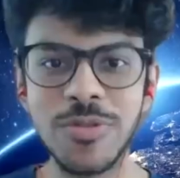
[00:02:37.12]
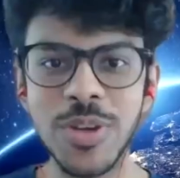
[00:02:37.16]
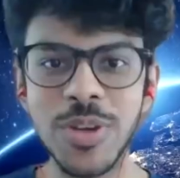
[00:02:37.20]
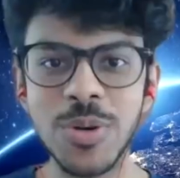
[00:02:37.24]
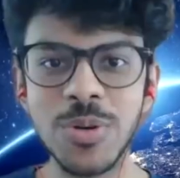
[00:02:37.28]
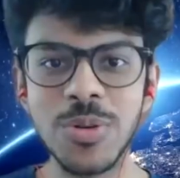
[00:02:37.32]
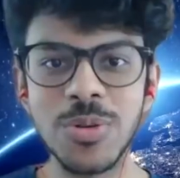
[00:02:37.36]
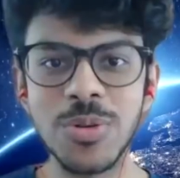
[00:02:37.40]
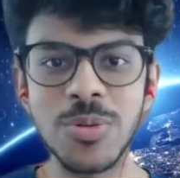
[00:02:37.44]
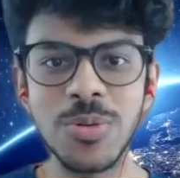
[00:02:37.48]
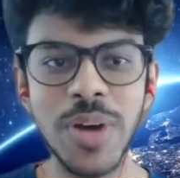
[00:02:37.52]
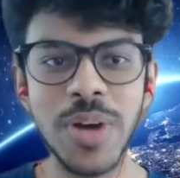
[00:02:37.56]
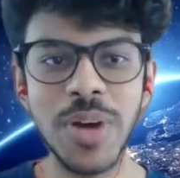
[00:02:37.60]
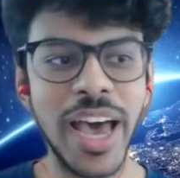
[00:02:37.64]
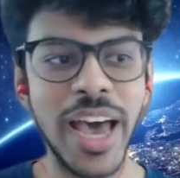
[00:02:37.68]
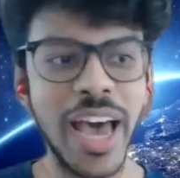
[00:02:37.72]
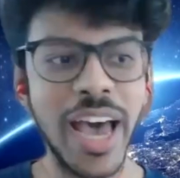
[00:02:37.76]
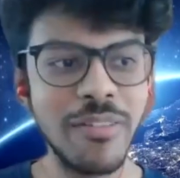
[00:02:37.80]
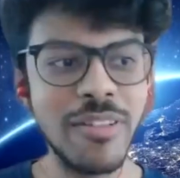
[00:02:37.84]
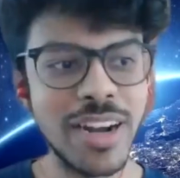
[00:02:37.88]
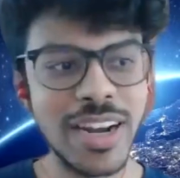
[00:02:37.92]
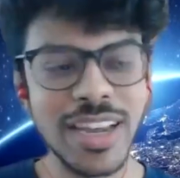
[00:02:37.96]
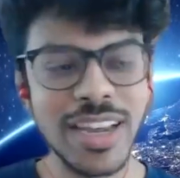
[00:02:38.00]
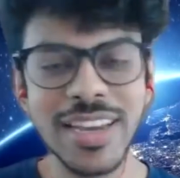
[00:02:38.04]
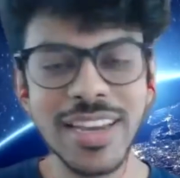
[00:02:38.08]
you have a
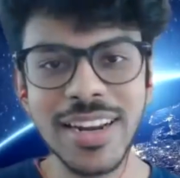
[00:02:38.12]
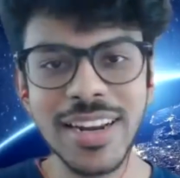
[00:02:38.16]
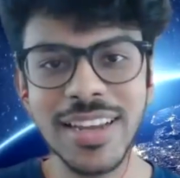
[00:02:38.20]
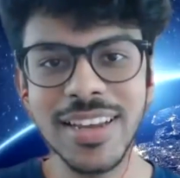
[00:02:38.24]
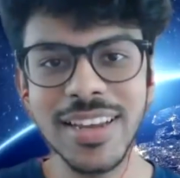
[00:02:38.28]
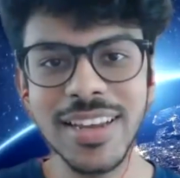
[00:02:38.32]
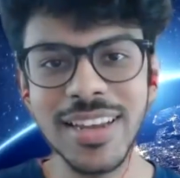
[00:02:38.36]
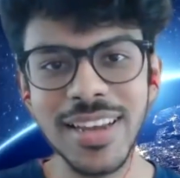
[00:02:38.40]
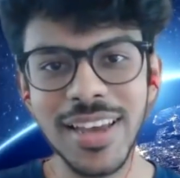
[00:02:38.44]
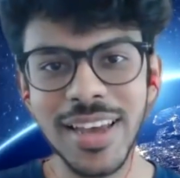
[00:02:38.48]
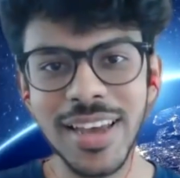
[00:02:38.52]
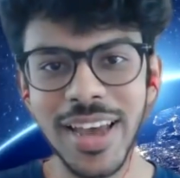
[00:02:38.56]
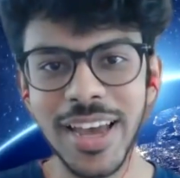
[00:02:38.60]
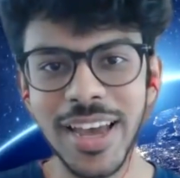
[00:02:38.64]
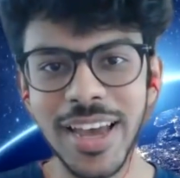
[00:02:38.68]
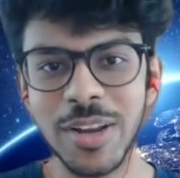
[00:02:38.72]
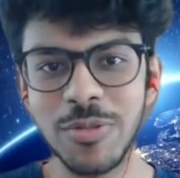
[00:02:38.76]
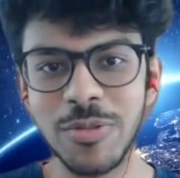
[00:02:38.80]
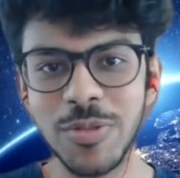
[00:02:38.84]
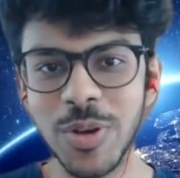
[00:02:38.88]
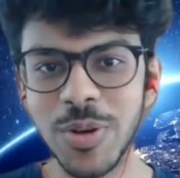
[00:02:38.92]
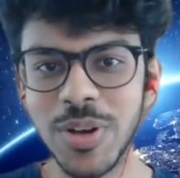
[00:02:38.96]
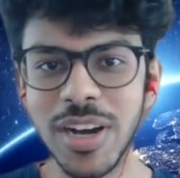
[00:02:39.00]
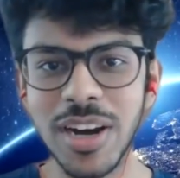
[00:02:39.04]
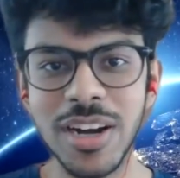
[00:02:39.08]
degree and if
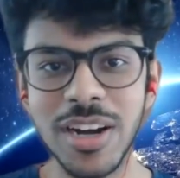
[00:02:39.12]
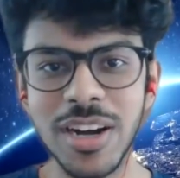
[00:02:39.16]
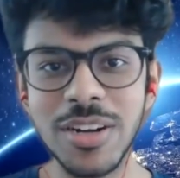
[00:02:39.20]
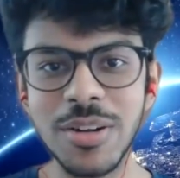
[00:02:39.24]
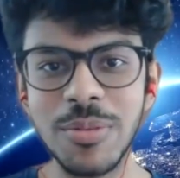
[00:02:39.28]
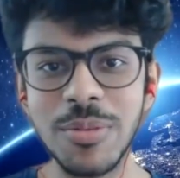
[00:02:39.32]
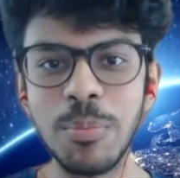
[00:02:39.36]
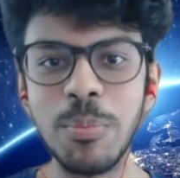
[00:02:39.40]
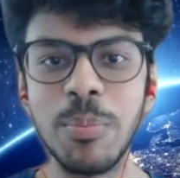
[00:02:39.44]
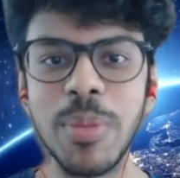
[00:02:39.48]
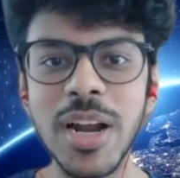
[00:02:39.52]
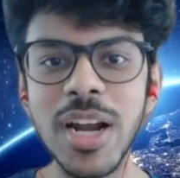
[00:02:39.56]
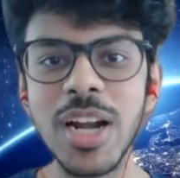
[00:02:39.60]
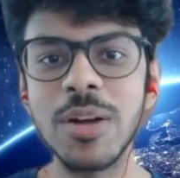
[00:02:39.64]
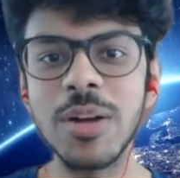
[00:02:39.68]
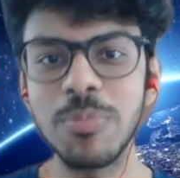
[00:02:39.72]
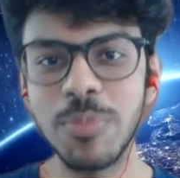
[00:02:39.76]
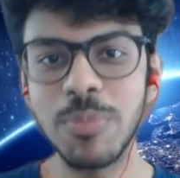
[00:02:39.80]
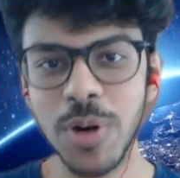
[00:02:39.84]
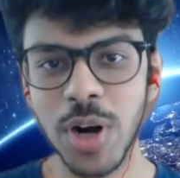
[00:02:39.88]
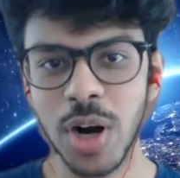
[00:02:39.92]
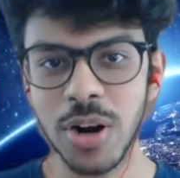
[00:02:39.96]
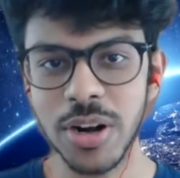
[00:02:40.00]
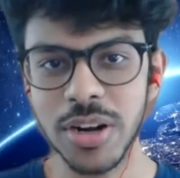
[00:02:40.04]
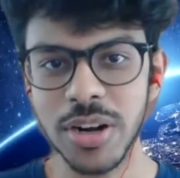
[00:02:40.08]
you can't build
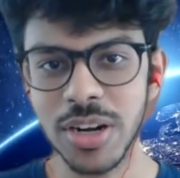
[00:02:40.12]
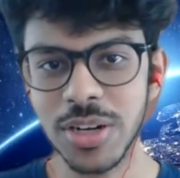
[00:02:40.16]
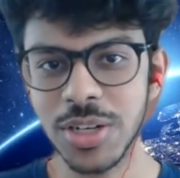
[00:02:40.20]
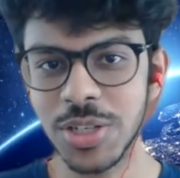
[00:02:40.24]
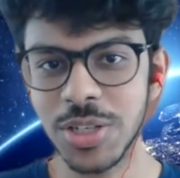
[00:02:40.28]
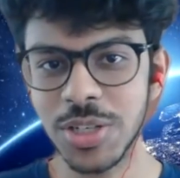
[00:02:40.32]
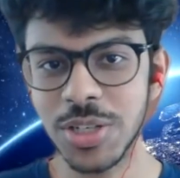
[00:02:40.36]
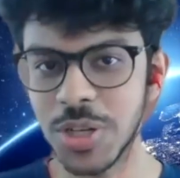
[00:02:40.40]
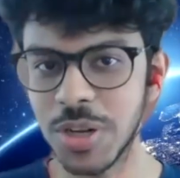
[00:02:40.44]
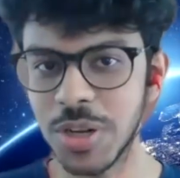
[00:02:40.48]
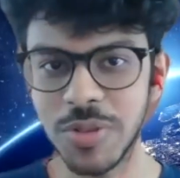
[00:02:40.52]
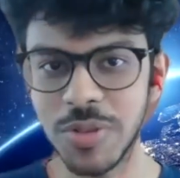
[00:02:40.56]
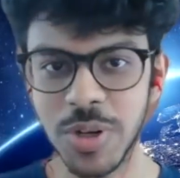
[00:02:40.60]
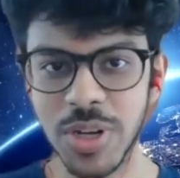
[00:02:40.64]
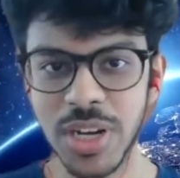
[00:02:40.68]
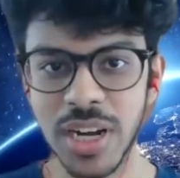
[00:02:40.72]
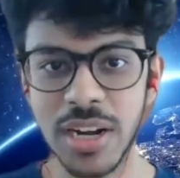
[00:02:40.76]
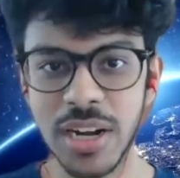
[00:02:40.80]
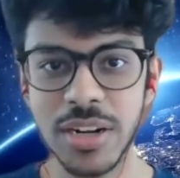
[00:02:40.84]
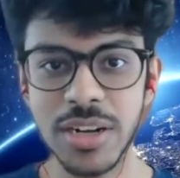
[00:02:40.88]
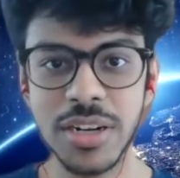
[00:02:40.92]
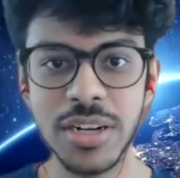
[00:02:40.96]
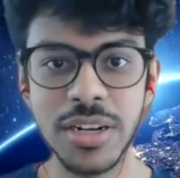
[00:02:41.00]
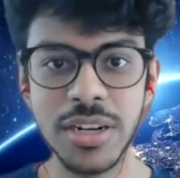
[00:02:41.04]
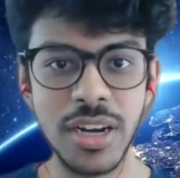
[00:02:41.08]
products, or if you
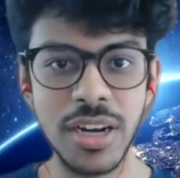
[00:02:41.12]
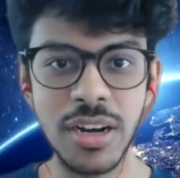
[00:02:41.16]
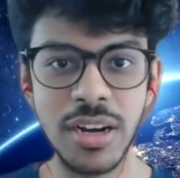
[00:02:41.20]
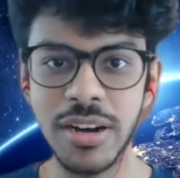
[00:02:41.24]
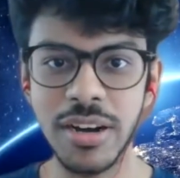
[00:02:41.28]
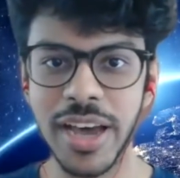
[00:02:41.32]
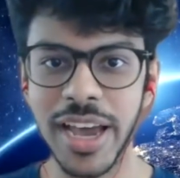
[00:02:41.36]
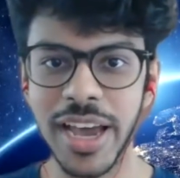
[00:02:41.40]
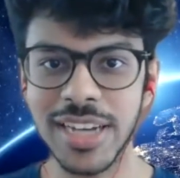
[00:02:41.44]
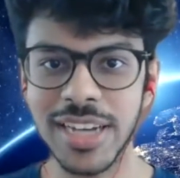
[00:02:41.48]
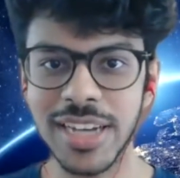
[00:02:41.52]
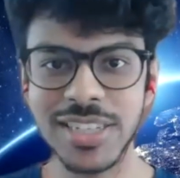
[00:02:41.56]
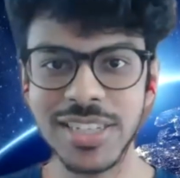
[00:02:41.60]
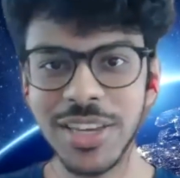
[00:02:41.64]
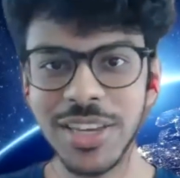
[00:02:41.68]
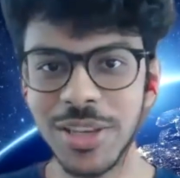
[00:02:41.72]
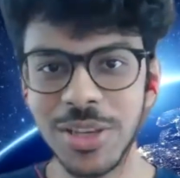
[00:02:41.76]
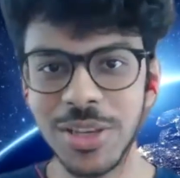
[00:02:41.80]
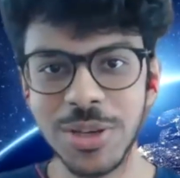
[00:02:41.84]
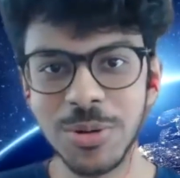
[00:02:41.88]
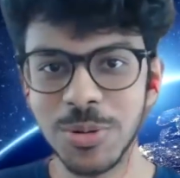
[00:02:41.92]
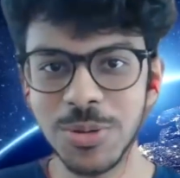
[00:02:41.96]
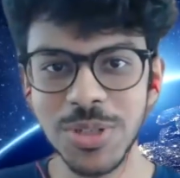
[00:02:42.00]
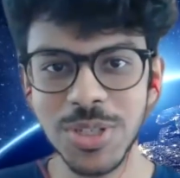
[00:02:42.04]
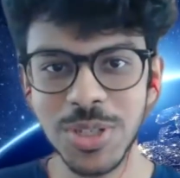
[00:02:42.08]
can't actually
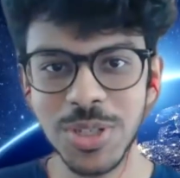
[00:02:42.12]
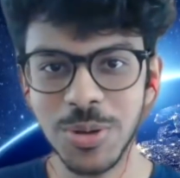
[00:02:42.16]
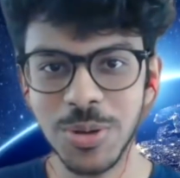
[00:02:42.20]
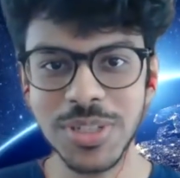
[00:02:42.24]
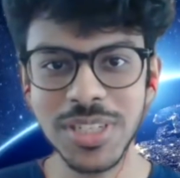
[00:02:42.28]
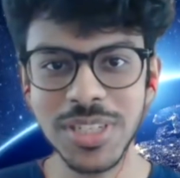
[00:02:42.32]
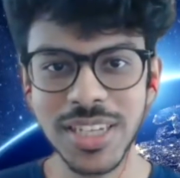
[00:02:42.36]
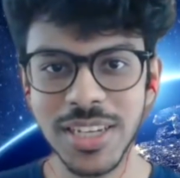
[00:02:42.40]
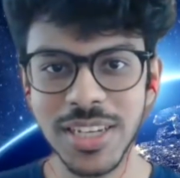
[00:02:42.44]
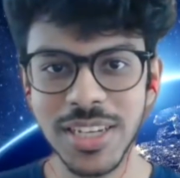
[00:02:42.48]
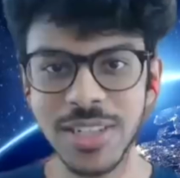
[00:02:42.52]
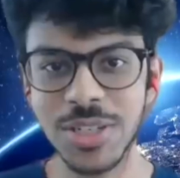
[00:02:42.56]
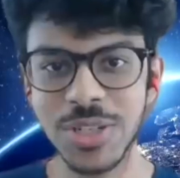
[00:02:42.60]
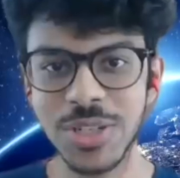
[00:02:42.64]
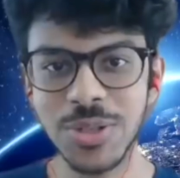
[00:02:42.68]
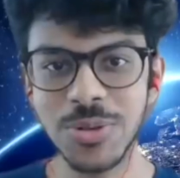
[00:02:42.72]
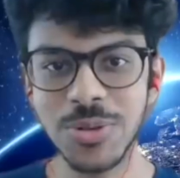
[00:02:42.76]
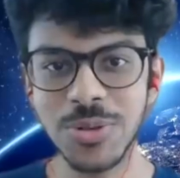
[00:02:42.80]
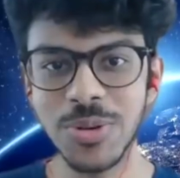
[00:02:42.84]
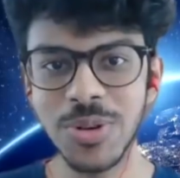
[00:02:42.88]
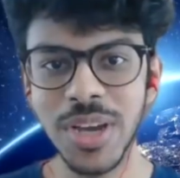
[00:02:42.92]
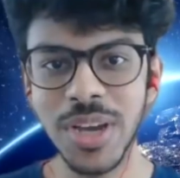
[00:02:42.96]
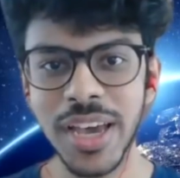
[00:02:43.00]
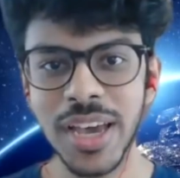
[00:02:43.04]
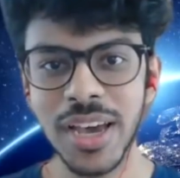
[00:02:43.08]
use those skills to
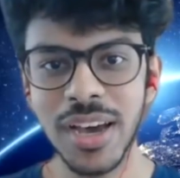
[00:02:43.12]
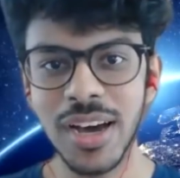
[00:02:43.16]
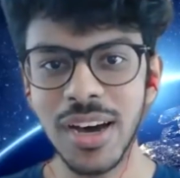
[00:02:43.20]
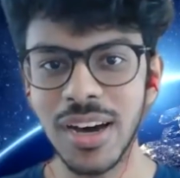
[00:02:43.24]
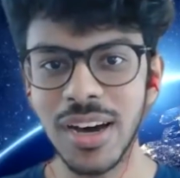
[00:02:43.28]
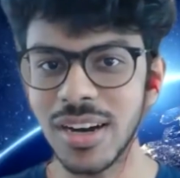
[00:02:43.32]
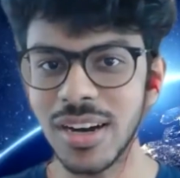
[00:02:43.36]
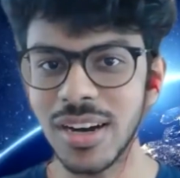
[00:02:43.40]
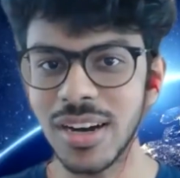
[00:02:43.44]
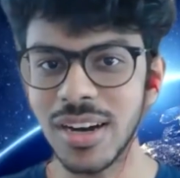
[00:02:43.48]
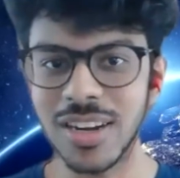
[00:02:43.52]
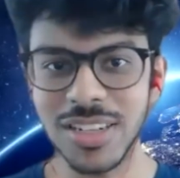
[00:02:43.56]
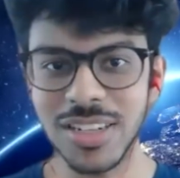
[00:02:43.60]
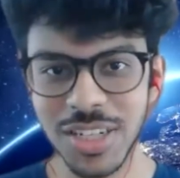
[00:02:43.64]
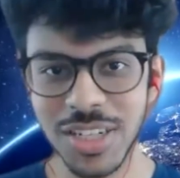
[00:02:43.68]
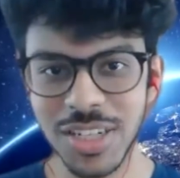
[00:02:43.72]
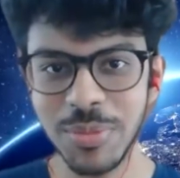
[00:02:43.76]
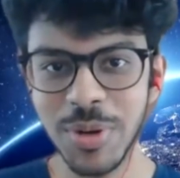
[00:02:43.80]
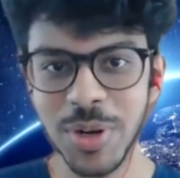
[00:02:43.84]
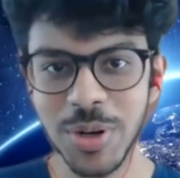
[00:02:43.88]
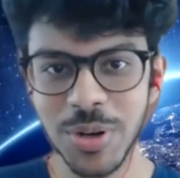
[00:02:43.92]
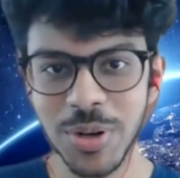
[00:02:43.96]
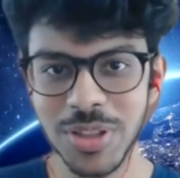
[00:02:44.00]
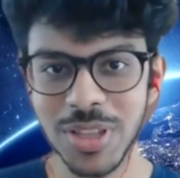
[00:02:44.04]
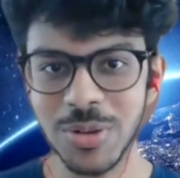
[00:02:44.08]

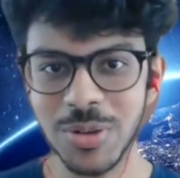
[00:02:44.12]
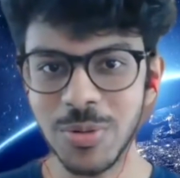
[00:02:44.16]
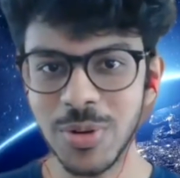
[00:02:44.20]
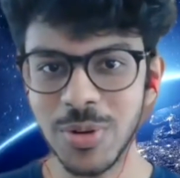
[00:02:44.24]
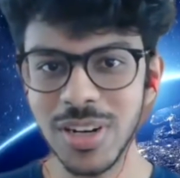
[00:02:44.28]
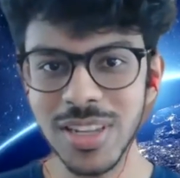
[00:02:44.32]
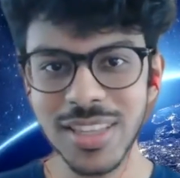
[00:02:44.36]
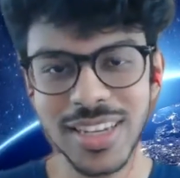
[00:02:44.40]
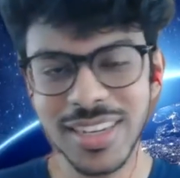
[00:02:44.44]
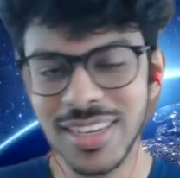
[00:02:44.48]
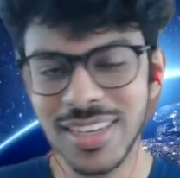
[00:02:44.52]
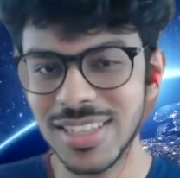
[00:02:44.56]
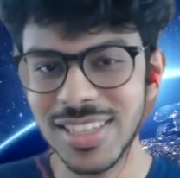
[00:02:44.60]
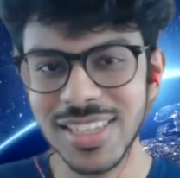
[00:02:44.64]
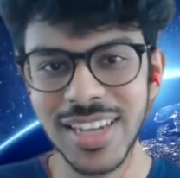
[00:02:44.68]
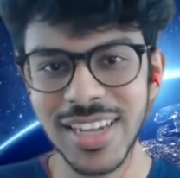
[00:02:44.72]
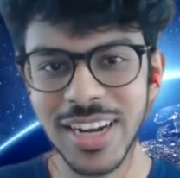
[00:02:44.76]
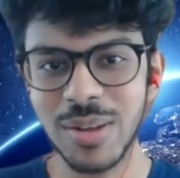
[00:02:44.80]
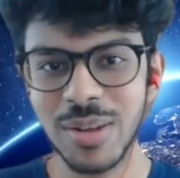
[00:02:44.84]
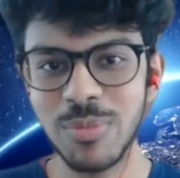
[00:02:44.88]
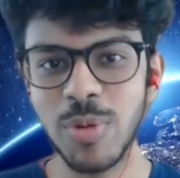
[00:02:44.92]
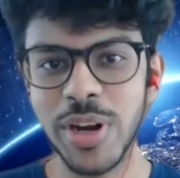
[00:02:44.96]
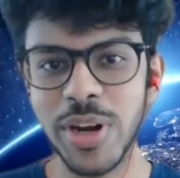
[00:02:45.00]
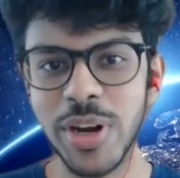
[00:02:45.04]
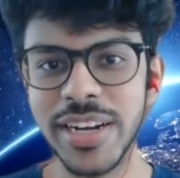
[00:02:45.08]
contribute to the world, then it's kind
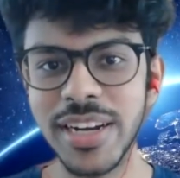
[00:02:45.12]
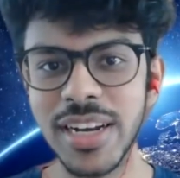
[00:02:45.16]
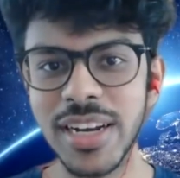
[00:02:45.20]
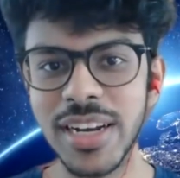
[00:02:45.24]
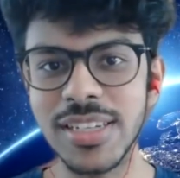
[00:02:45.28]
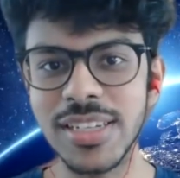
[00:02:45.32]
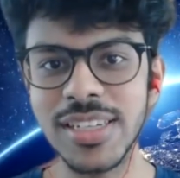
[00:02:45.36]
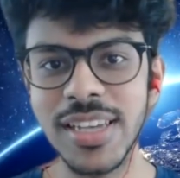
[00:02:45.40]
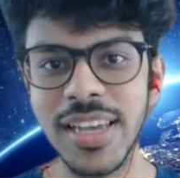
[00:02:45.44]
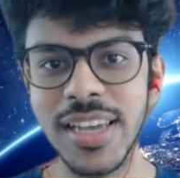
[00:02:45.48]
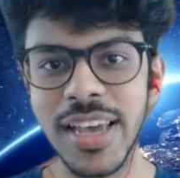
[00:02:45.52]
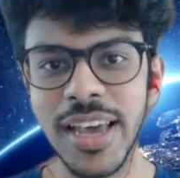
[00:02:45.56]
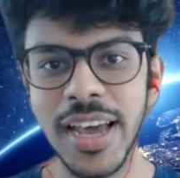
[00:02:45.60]
of pointless.